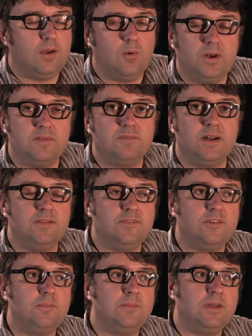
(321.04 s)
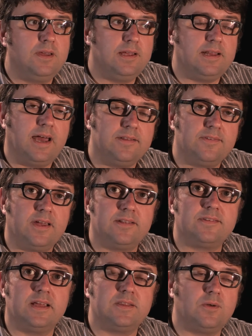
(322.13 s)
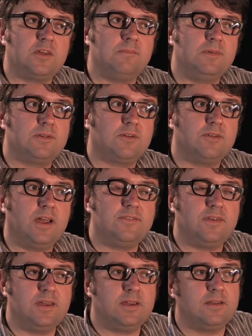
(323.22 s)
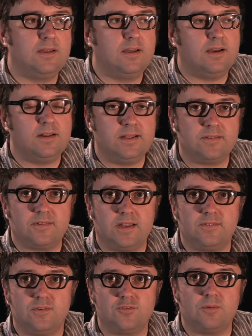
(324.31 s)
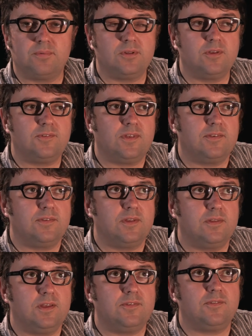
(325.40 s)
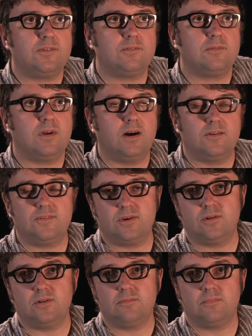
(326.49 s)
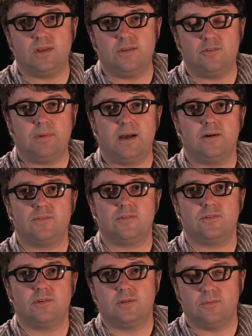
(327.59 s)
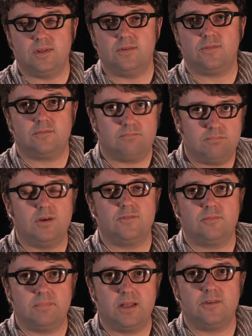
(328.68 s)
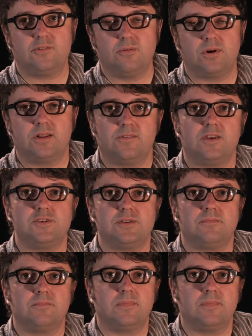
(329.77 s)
When it finds them, it annotates that document, creating a linked data triple that says that this article is about this person, place, or organisation.